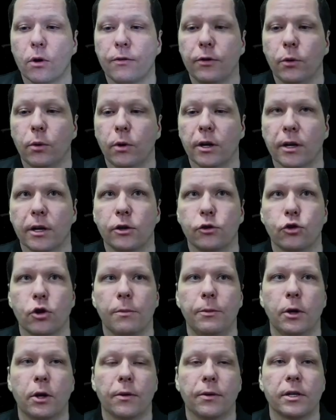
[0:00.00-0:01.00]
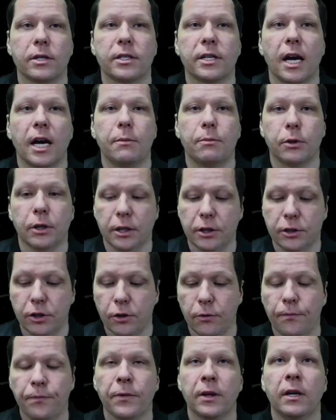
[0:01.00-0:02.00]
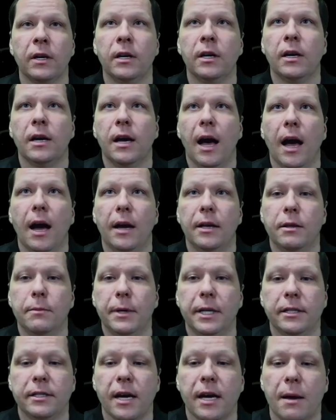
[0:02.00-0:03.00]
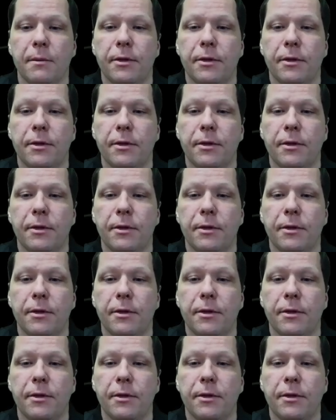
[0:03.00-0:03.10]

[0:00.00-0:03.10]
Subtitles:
want to contribute on the site, please do. In the meantime,